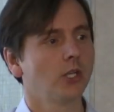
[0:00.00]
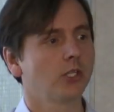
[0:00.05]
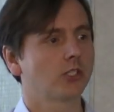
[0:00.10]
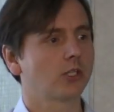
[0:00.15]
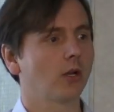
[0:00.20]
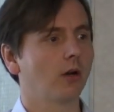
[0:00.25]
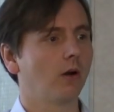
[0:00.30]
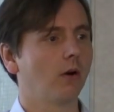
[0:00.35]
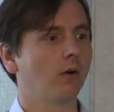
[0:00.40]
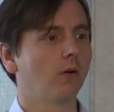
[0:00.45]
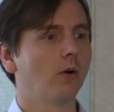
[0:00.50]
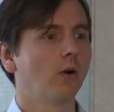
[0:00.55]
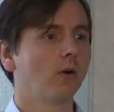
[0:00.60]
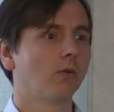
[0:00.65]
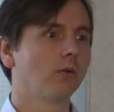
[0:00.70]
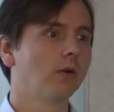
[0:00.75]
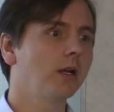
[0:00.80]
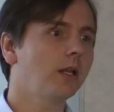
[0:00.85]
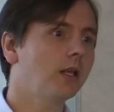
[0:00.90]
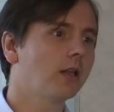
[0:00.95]
So
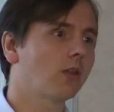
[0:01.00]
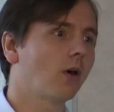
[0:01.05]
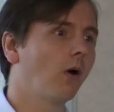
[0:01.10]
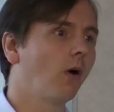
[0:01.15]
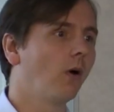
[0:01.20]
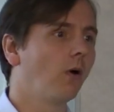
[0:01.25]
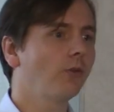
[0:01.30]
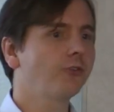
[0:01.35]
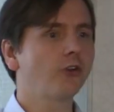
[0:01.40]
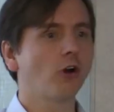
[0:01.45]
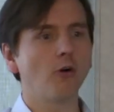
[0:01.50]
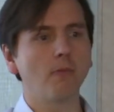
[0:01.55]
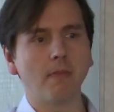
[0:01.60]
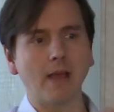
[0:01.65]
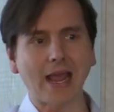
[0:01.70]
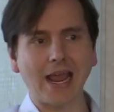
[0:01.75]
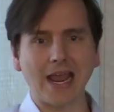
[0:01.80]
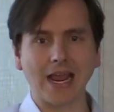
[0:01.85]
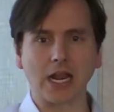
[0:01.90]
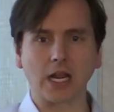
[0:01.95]
really the whole
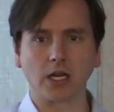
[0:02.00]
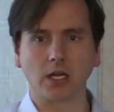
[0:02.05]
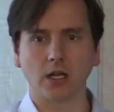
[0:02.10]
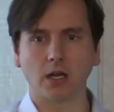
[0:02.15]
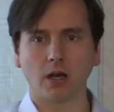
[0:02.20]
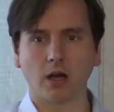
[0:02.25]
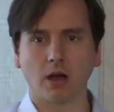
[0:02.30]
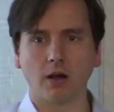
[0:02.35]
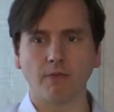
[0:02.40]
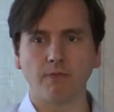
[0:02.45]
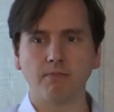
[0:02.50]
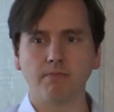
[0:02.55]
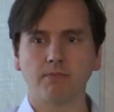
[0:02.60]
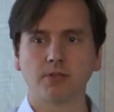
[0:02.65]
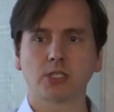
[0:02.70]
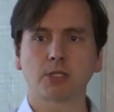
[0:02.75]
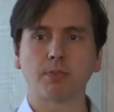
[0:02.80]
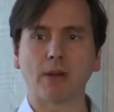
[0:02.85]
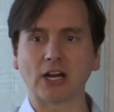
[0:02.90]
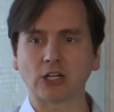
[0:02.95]
domain of
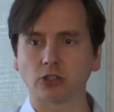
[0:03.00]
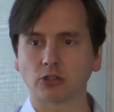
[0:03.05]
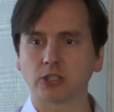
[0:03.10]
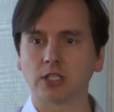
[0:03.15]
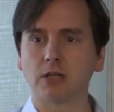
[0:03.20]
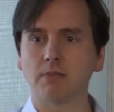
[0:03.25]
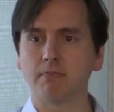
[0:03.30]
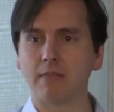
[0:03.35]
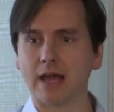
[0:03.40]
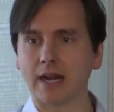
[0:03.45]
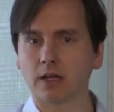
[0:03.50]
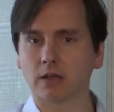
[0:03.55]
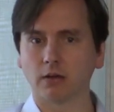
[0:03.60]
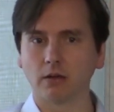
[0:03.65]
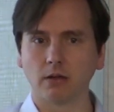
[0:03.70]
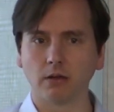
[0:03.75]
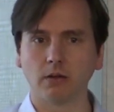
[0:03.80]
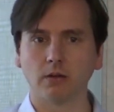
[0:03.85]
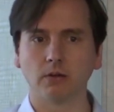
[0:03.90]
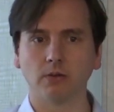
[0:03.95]
specialty
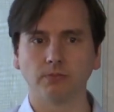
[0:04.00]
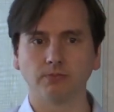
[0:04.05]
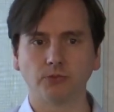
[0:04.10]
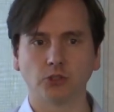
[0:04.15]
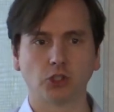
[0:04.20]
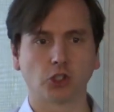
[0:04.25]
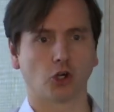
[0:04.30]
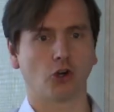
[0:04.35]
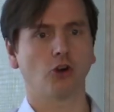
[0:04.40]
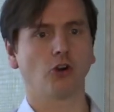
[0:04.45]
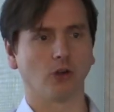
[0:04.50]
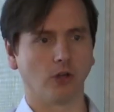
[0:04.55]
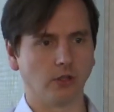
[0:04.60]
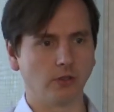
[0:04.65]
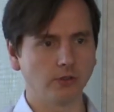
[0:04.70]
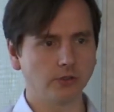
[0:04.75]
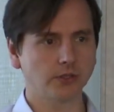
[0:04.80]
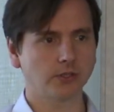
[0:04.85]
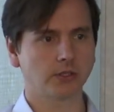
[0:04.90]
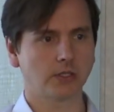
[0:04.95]
medical
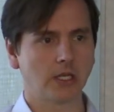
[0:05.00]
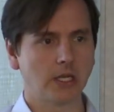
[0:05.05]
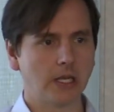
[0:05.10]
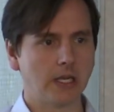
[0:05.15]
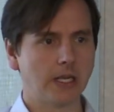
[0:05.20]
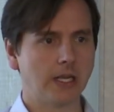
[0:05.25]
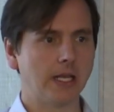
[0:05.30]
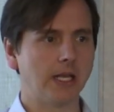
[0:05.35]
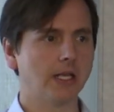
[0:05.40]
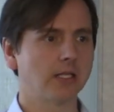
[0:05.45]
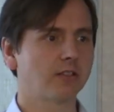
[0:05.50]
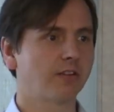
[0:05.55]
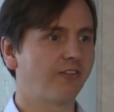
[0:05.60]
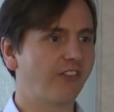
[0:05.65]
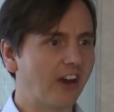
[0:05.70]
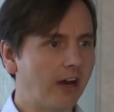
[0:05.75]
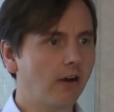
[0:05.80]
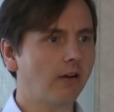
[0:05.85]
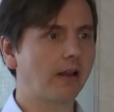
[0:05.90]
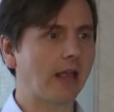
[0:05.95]
journals is
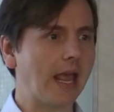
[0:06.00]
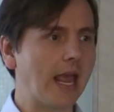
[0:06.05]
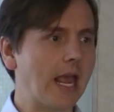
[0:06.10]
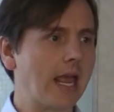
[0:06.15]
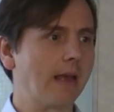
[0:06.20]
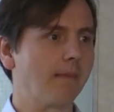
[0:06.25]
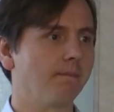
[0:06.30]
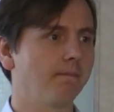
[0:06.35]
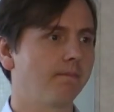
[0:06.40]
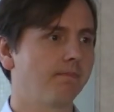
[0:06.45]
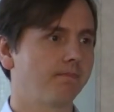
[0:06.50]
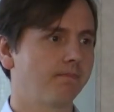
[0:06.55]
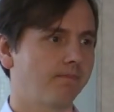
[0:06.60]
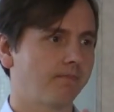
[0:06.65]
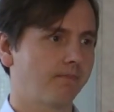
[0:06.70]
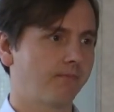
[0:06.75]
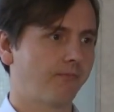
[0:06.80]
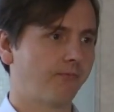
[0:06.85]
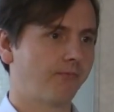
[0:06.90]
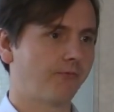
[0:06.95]
fair game
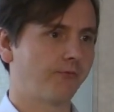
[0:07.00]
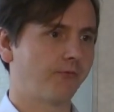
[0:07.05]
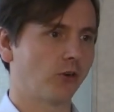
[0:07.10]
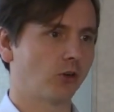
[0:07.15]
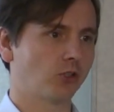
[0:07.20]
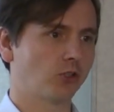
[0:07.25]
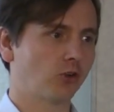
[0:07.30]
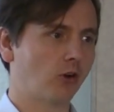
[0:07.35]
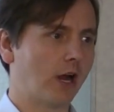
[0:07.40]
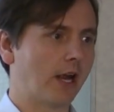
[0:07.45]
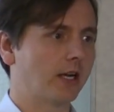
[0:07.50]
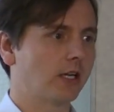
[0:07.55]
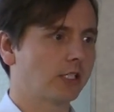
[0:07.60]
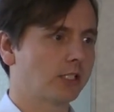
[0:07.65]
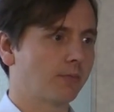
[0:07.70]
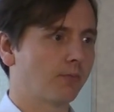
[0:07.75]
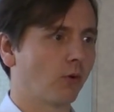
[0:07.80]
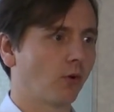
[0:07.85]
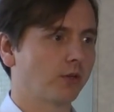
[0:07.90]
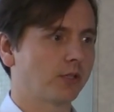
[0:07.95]
for trying to
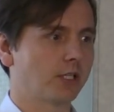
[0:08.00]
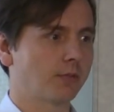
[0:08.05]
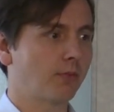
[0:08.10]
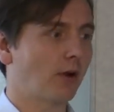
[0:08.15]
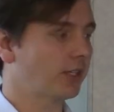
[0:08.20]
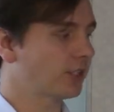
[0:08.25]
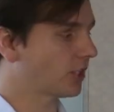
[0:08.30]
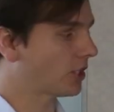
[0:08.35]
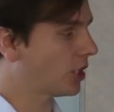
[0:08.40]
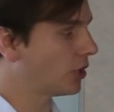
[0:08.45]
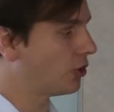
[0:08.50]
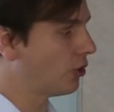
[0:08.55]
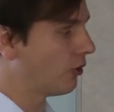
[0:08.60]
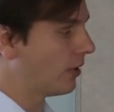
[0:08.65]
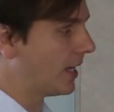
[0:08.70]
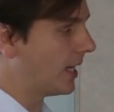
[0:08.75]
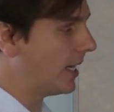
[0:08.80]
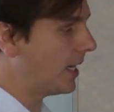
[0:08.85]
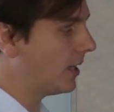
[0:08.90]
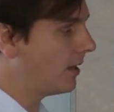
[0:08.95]
support this process, because
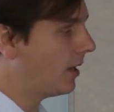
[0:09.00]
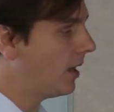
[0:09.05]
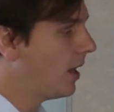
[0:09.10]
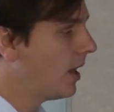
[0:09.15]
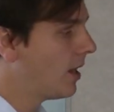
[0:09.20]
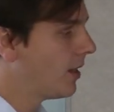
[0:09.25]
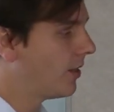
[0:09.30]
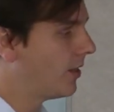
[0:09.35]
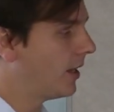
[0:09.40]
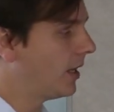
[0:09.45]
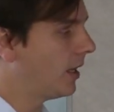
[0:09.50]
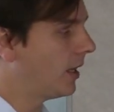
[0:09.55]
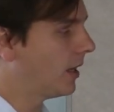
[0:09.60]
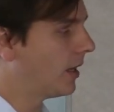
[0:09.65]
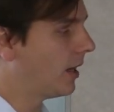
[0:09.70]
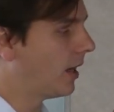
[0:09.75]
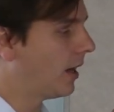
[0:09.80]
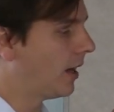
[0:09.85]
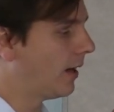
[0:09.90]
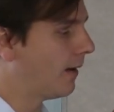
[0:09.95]
you're in
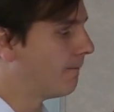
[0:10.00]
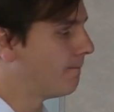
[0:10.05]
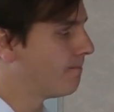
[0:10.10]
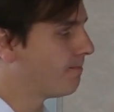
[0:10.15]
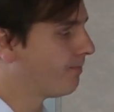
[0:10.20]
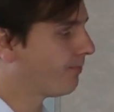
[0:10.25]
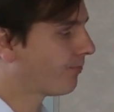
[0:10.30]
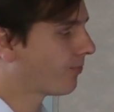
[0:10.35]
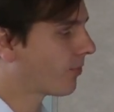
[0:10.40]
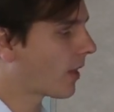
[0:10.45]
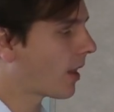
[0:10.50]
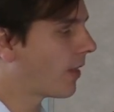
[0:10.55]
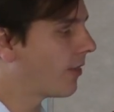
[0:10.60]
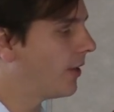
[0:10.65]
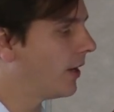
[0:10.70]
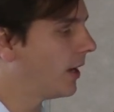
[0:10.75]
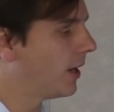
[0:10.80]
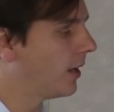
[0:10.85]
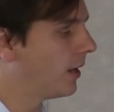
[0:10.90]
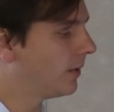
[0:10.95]
the, um,
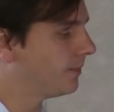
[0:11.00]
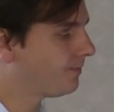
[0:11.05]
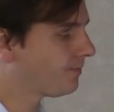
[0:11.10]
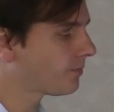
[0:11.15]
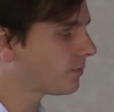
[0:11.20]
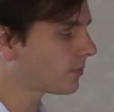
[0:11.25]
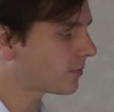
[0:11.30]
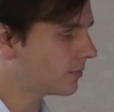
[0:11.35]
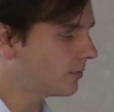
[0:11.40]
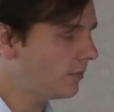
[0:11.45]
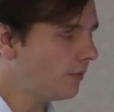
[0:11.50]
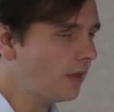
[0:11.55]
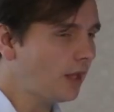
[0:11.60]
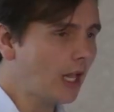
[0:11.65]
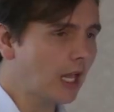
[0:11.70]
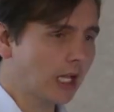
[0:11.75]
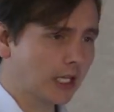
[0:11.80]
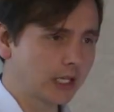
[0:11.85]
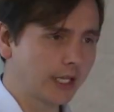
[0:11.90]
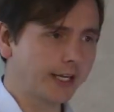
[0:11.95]
the
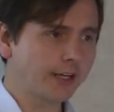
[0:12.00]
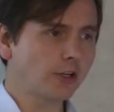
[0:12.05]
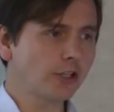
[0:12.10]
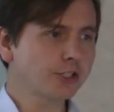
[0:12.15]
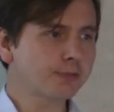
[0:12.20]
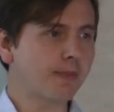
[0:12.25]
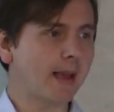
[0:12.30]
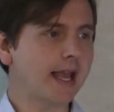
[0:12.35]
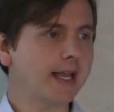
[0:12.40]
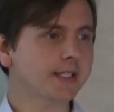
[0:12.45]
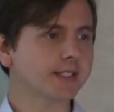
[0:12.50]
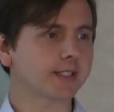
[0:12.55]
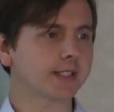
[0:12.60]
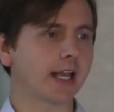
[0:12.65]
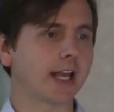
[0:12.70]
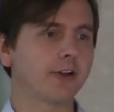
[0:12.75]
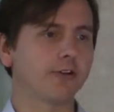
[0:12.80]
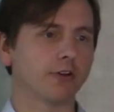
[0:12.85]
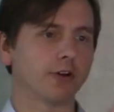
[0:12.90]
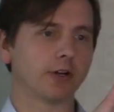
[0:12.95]
clinical space
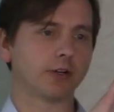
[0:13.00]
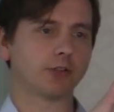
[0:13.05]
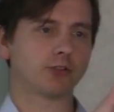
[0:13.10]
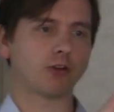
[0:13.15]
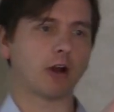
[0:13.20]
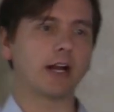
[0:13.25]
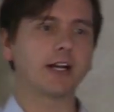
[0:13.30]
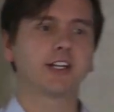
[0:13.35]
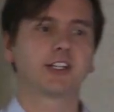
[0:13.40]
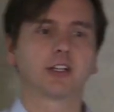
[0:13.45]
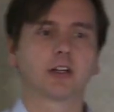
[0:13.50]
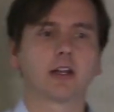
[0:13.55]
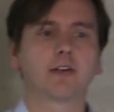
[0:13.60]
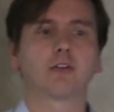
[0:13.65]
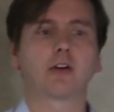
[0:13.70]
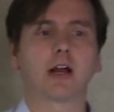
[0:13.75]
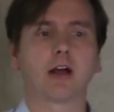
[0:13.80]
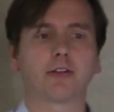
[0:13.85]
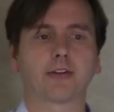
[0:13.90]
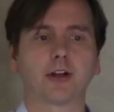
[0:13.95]
and you're trying to
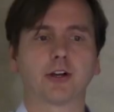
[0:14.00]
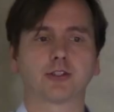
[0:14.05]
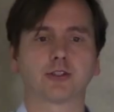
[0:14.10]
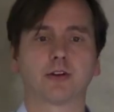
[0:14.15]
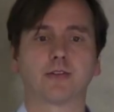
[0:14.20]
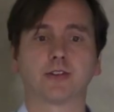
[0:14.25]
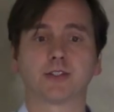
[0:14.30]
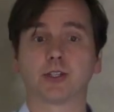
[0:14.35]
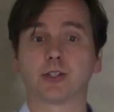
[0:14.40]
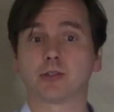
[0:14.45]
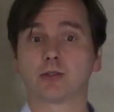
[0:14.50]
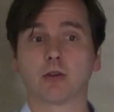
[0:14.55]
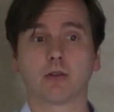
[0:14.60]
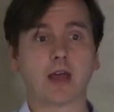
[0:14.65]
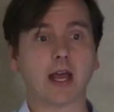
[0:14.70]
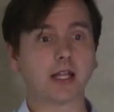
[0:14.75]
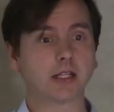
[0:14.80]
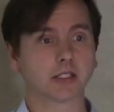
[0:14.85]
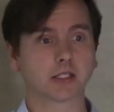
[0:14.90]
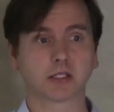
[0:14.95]
deliver healthcare services. So
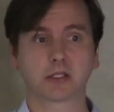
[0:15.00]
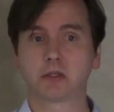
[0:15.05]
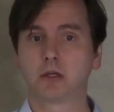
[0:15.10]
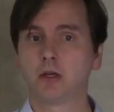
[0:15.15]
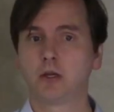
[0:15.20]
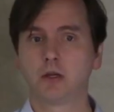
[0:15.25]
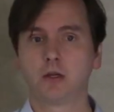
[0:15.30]
that's